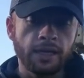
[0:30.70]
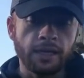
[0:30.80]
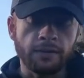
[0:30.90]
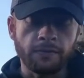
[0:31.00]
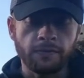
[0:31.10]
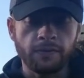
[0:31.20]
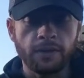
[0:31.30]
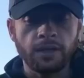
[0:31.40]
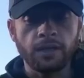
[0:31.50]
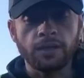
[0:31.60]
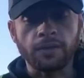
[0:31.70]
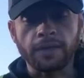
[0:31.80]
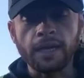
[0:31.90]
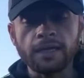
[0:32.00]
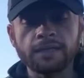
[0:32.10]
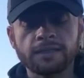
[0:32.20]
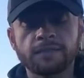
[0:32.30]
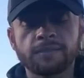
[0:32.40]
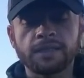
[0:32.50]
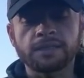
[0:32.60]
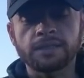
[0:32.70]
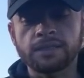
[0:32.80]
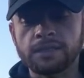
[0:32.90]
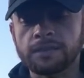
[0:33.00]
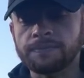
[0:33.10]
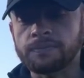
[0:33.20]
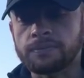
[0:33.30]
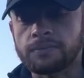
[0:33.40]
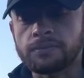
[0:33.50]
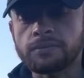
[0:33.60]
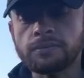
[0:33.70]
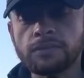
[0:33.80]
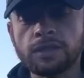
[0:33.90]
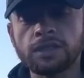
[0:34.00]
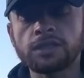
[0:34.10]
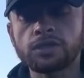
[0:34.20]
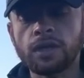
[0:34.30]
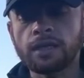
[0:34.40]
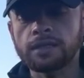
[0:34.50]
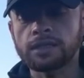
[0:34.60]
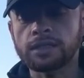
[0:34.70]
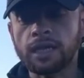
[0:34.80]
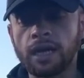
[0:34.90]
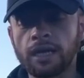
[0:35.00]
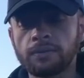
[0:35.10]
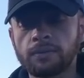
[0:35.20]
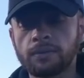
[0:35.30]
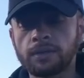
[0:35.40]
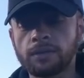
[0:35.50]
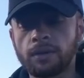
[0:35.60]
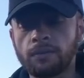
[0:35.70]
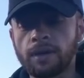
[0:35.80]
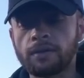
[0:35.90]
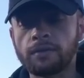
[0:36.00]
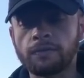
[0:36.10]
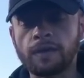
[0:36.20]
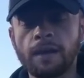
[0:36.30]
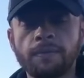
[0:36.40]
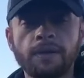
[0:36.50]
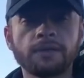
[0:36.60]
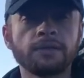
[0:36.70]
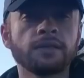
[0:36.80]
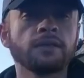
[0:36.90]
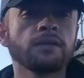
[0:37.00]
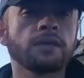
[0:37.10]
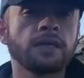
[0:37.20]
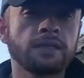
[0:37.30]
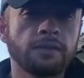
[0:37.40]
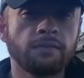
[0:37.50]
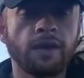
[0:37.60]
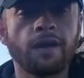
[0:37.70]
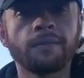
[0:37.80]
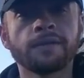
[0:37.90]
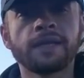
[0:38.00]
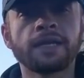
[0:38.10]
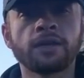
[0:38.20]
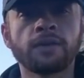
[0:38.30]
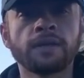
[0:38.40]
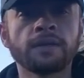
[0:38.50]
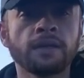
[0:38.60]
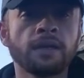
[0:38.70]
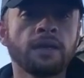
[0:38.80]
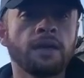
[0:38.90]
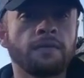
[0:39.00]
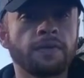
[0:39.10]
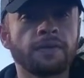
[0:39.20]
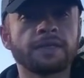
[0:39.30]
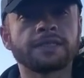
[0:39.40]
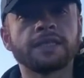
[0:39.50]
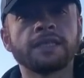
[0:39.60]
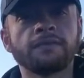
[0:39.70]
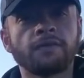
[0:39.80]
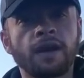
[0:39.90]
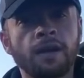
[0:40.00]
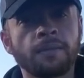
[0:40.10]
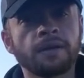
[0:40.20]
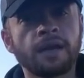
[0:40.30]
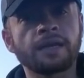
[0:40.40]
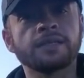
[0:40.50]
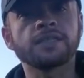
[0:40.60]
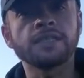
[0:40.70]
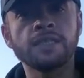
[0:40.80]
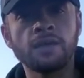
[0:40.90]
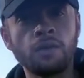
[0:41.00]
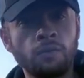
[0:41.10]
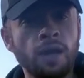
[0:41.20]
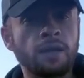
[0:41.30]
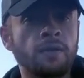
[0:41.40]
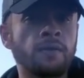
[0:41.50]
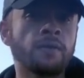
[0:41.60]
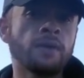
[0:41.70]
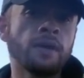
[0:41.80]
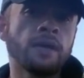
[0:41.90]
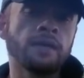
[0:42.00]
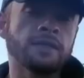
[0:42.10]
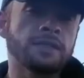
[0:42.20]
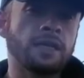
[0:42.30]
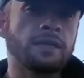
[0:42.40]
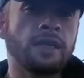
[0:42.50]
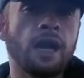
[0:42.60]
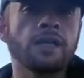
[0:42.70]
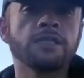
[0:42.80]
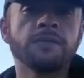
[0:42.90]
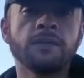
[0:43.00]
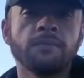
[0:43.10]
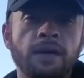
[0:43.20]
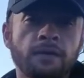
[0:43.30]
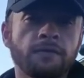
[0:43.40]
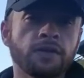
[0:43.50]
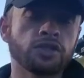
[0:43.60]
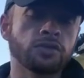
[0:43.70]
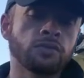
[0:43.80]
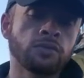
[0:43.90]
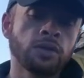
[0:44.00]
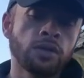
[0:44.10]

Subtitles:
If you're getting into the business and you're trying to decide whether you want a wrecker or flatbed, you need to look at the environment that you're in. If you're in a city environment, I can see a wrecker and a set of dollies being beneficial